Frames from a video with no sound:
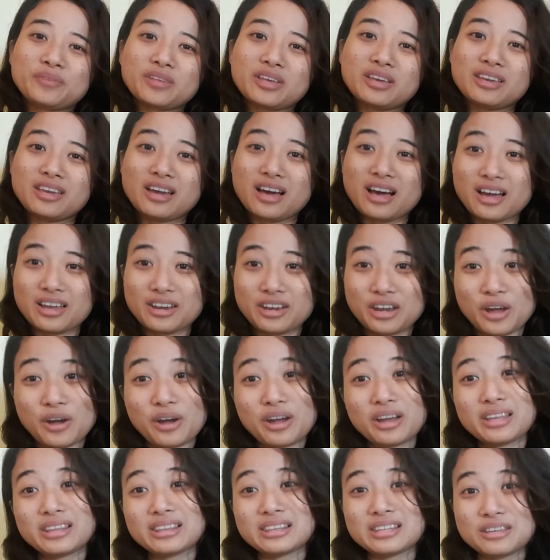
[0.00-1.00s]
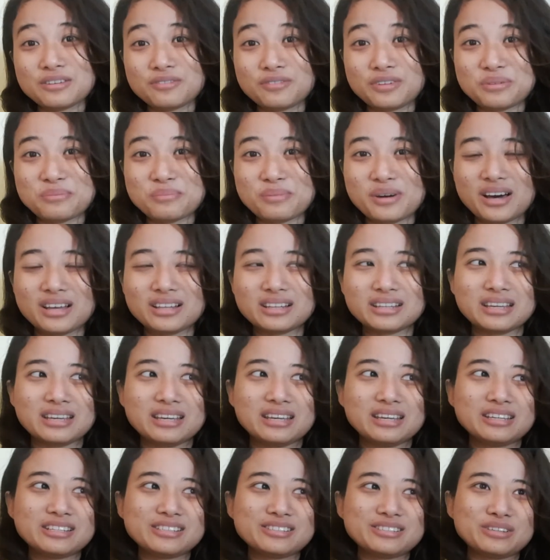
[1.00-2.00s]
yeah, now I live in
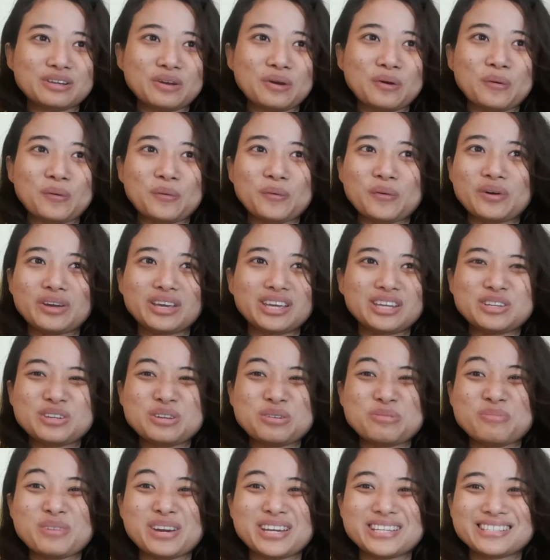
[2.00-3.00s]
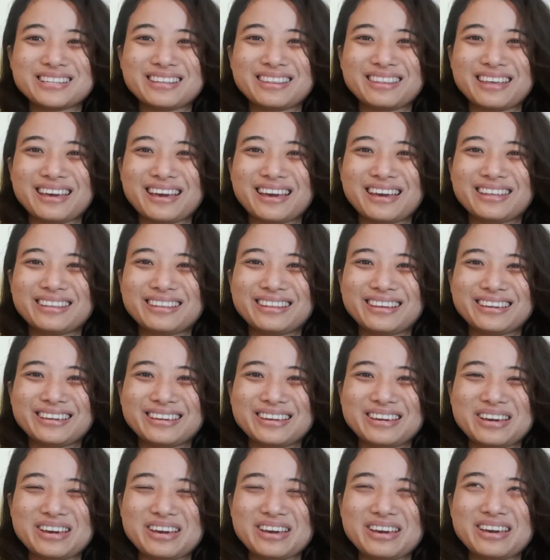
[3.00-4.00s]
Bali, so can you imagine that, like
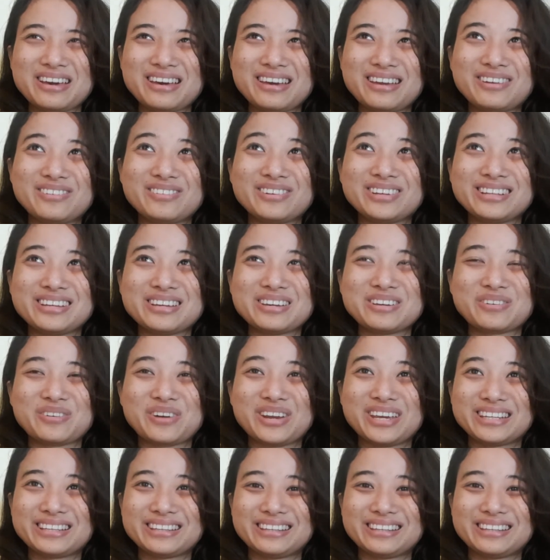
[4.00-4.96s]
a really great